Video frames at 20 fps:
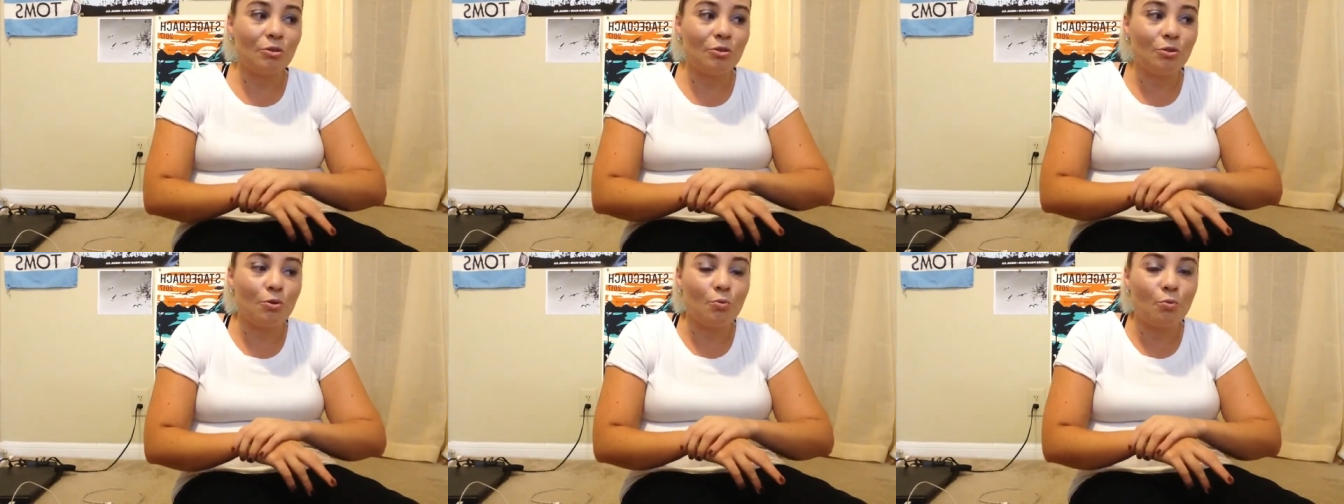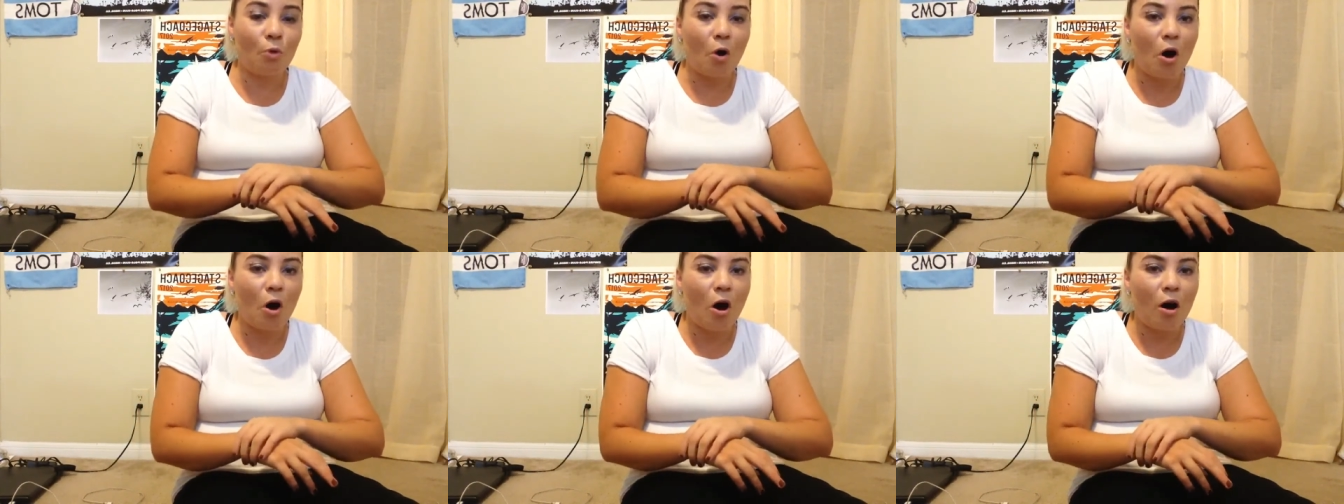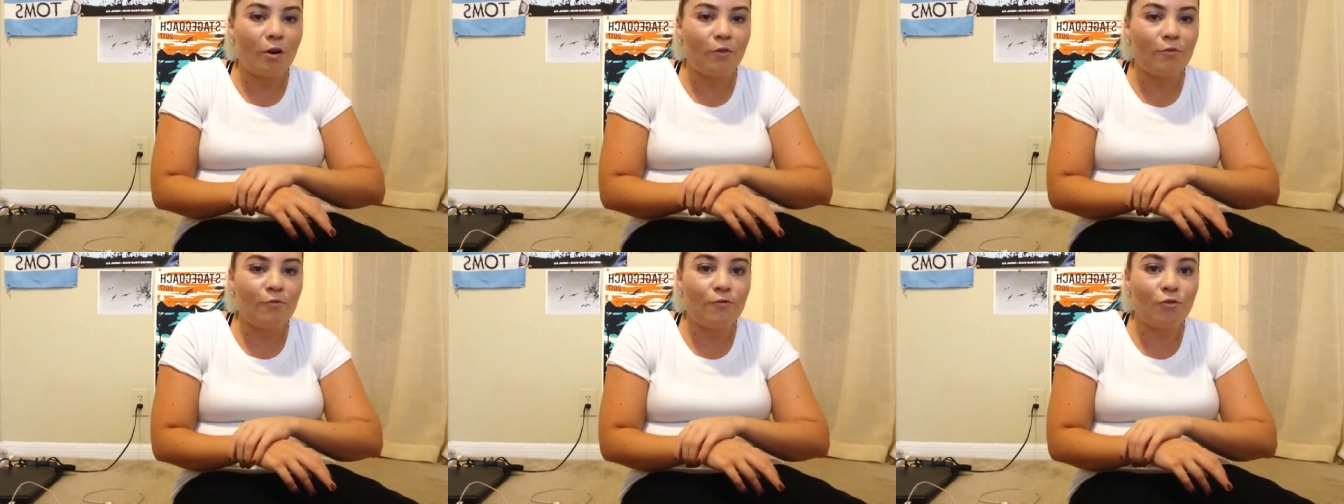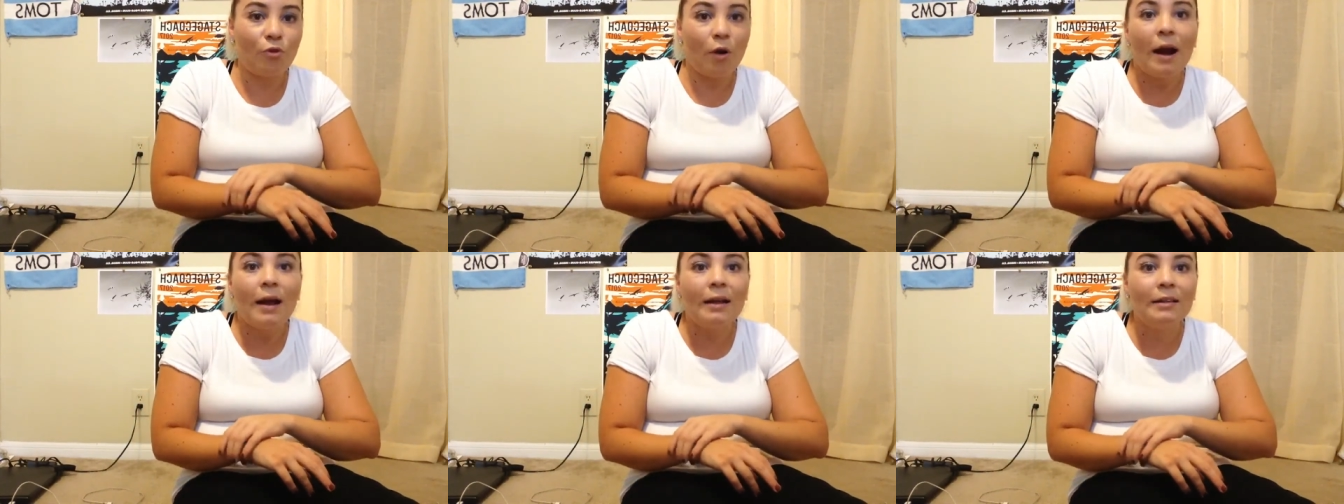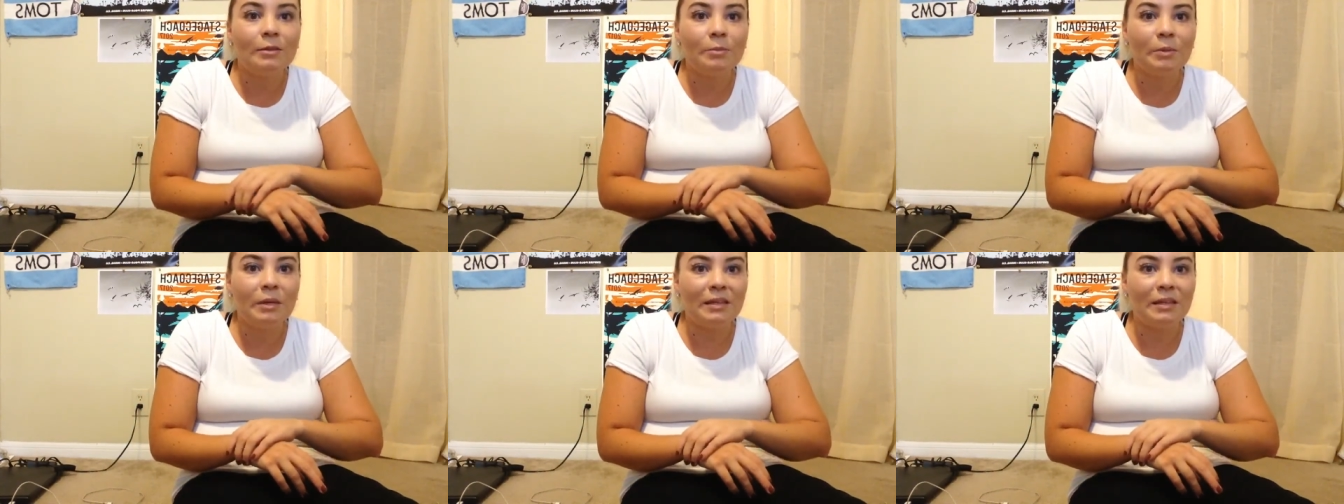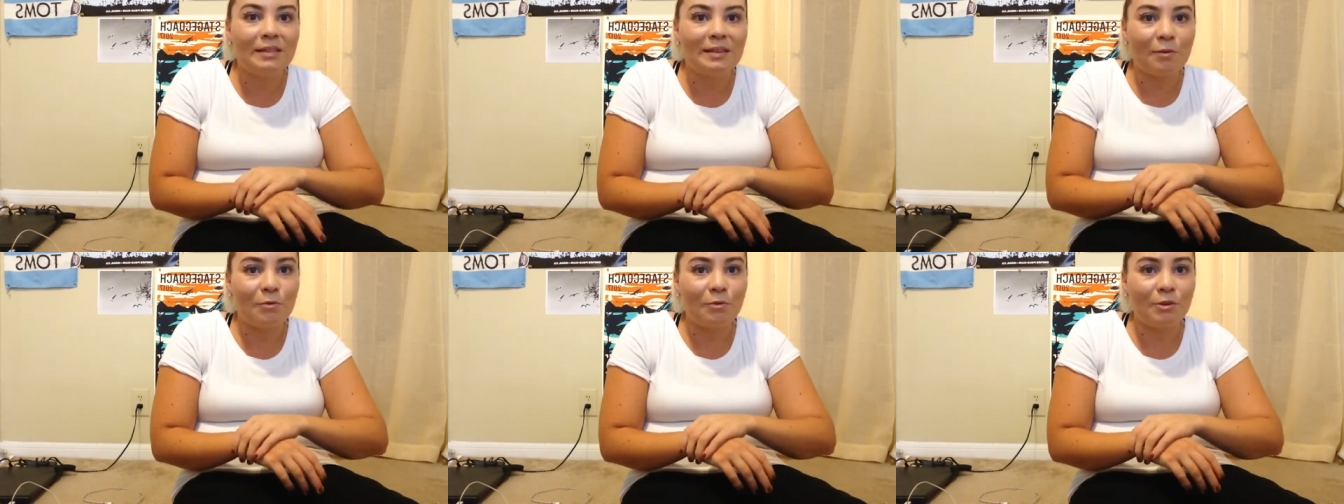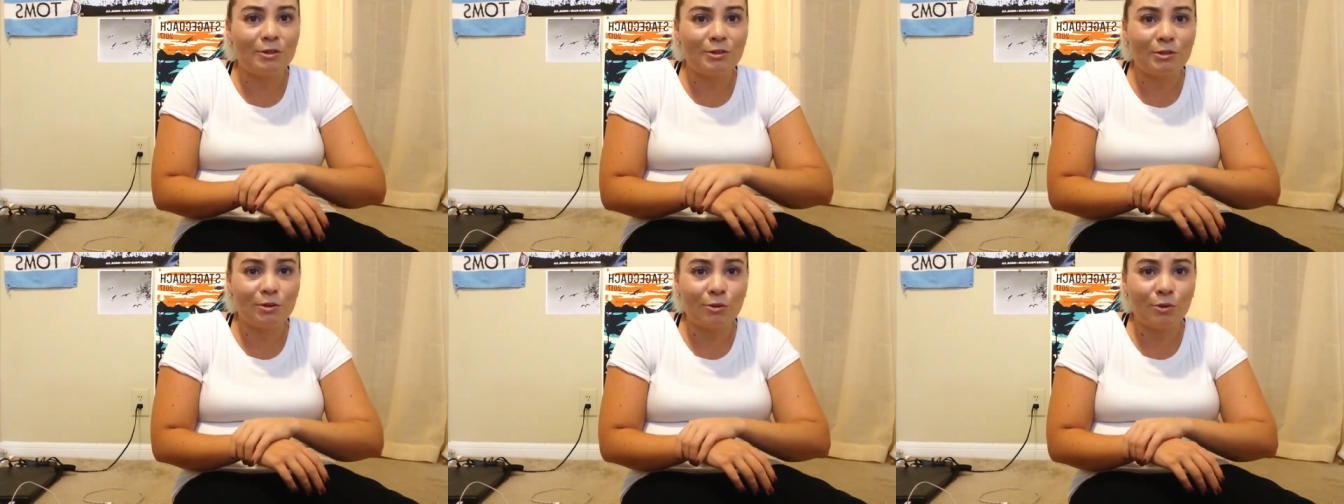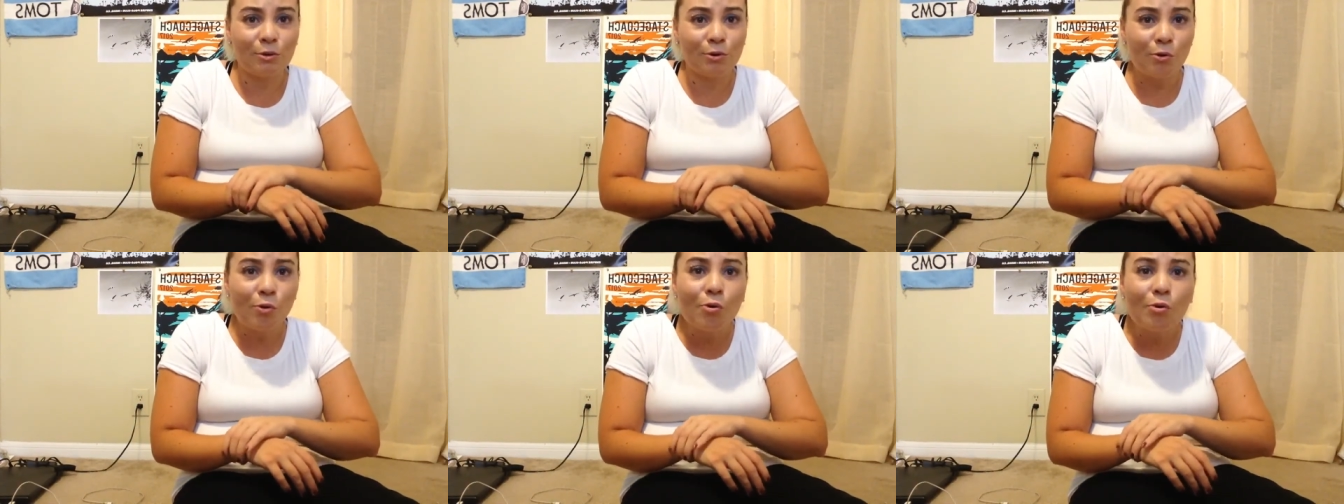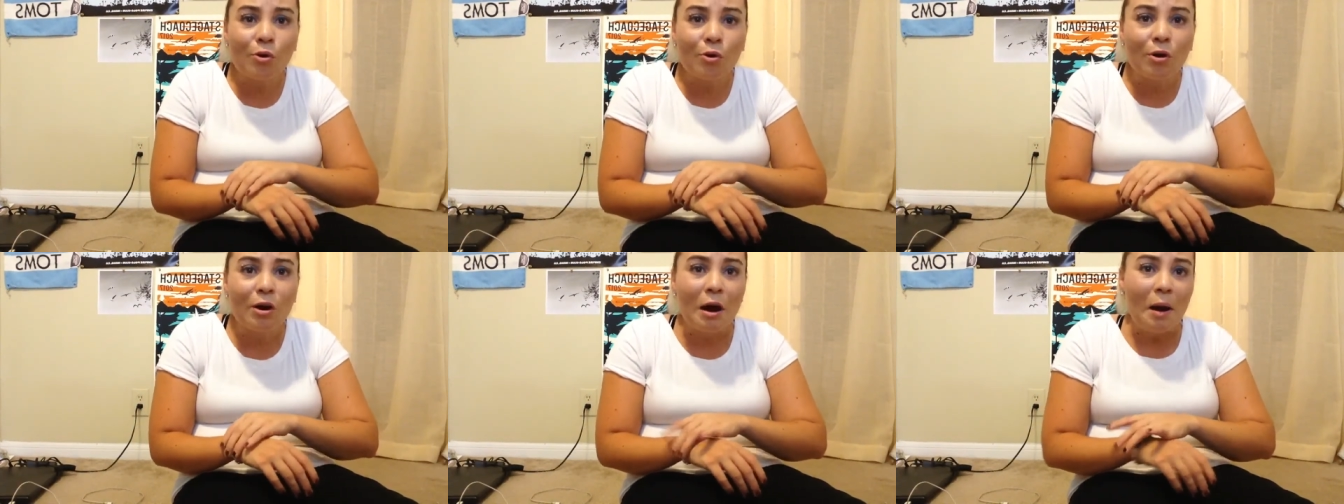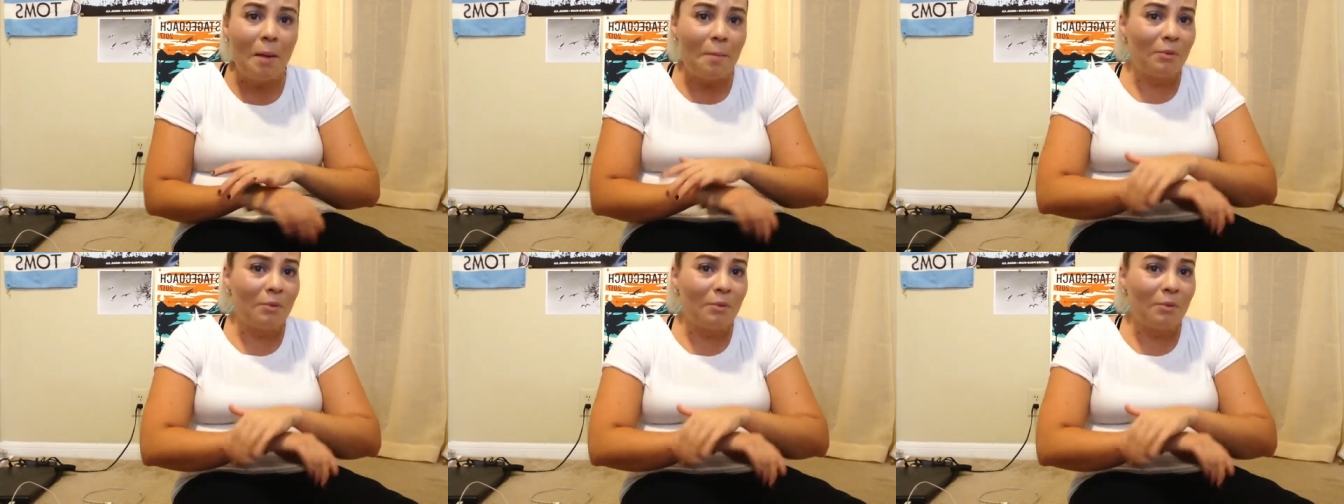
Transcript: the wrong friends because I wanted to look cool.